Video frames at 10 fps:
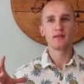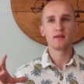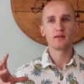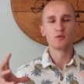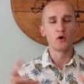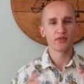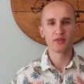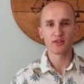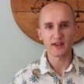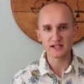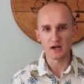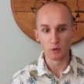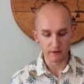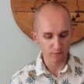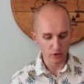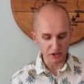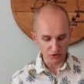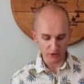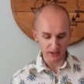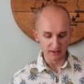the, the things I want to focus
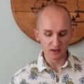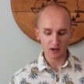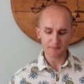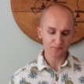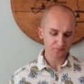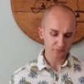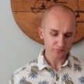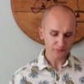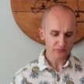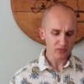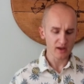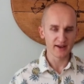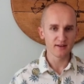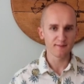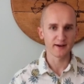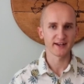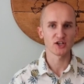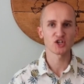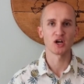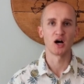on here in the
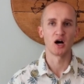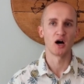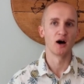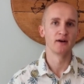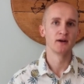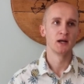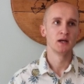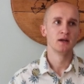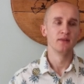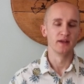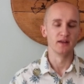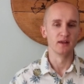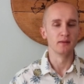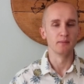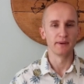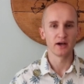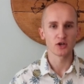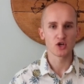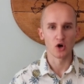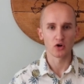finish are the, the, the bitter
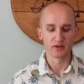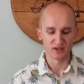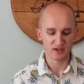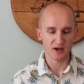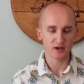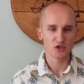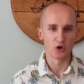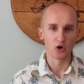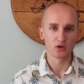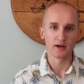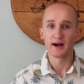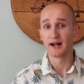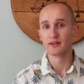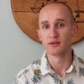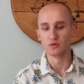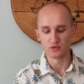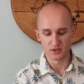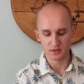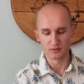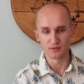chocolate, the dark chocolate, and those,
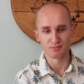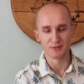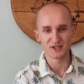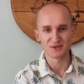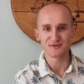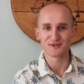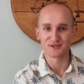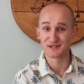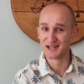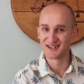those mussels, those